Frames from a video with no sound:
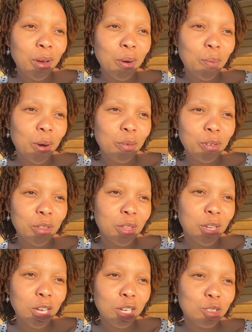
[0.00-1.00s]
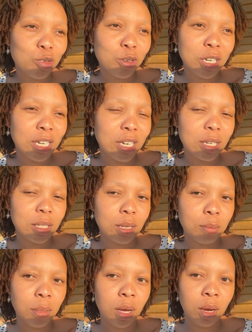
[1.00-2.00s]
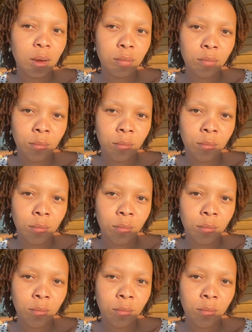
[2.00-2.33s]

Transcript: away for the next 3 days. I'm like,